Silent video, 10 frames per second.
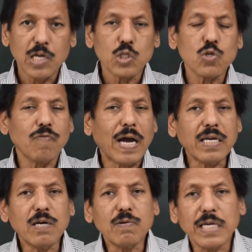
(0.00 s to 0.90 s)
To find
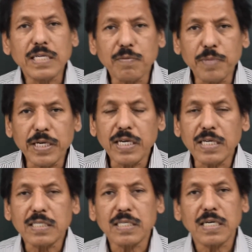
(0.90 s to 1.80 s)
out
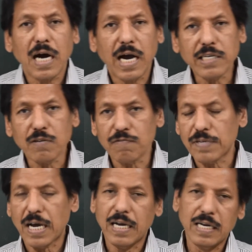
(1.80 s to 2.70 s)
intermediate height of
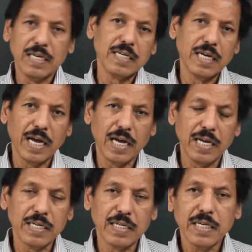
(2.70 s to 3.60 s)
tide
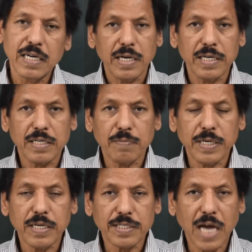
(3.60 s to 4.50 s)
and
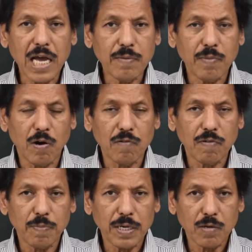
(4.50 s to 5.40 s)
intermediate time of
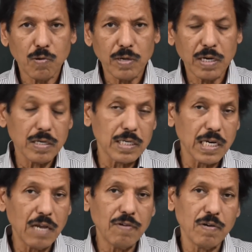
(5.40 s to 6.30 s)
a particular
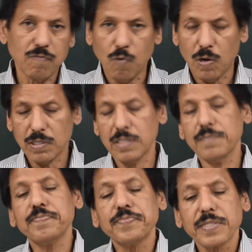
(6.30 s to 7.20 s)
level of water,
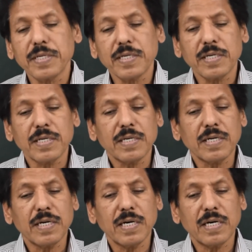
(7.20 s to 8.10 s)

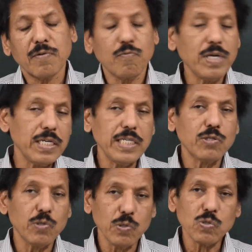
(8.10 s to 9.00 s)
we need
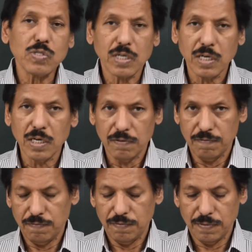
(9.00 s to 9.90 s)
to use the
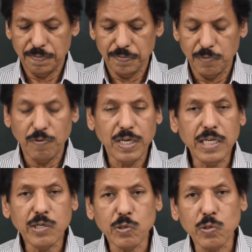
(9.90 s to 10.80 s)
curves. We
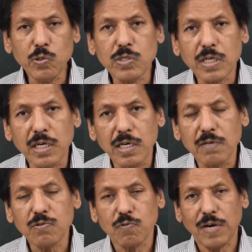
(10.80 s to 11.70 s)
need to use the
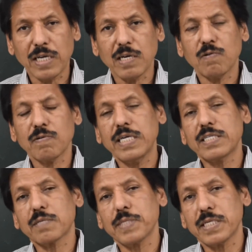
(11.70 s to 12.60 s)
curves to find out
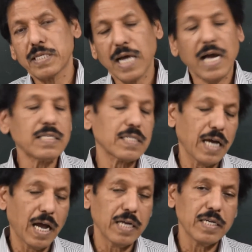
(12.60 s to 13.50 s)
intermediate height
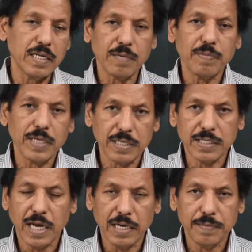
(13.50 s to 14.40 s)
and intermediate
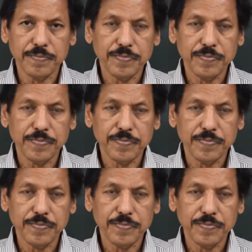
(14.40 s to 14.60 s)
time.